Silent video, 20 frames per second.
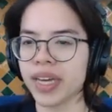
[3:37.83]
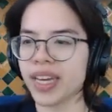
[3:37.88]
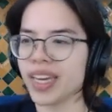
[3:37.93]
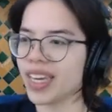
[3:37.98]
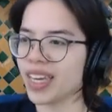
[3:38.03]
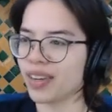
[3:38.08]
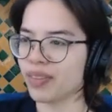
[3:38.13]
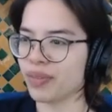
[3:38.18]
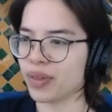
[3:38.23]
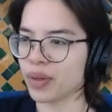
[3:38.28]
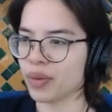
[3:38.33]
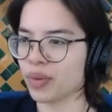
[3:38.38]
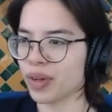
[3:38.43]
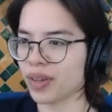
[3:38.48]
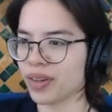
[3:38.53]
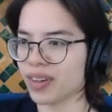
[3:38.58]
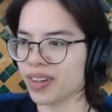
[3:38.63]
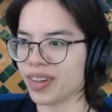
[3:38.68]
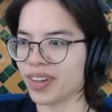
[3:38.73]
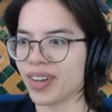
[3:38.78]
if you want
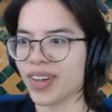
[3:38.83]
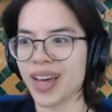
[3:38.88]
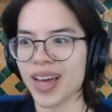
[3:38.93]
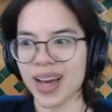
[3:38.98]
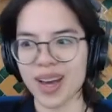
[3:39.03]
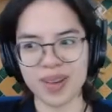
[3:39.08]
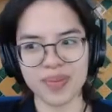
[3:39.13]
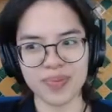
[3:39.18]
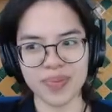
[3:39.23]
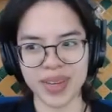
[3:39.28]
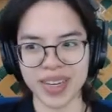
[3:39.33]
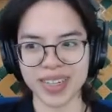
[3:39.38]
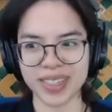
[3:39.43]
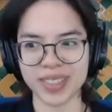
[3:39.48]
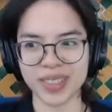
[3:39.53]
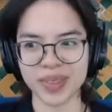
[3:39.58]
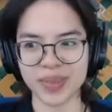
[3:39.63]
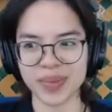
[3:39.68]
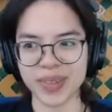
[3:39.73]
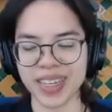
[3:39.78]
to appear
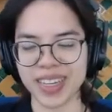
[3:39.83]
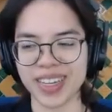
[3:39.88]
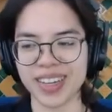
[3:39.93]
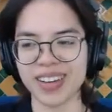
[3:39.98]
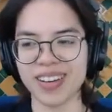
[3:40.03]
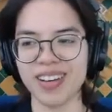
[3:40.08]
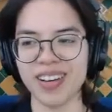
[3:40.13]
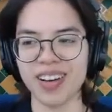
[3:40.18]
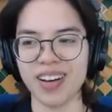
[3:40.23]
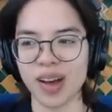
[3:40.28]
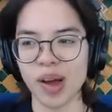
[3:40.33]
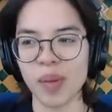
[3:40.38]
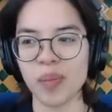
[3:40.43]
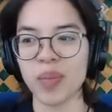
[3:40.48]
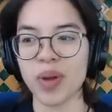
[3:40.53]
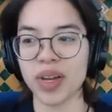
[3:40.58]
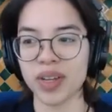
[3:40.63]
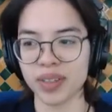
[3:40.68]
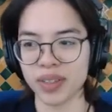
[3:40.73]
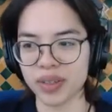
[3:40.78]
to be a
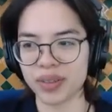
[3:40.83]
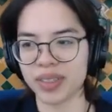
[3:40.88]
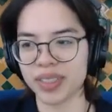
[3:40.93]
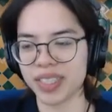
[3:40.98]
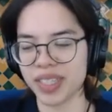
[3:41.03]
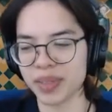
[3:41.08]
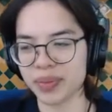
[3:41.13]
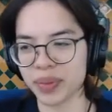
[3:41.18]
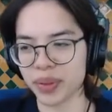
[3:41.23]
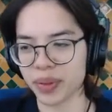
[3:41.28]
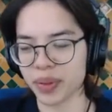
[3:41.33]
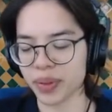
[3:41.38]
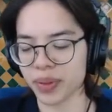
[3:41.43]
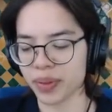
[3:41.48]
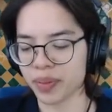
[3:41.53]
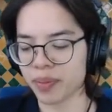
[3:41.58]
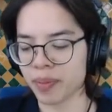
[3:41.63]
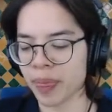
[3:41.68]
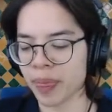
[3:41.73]
neurotypical?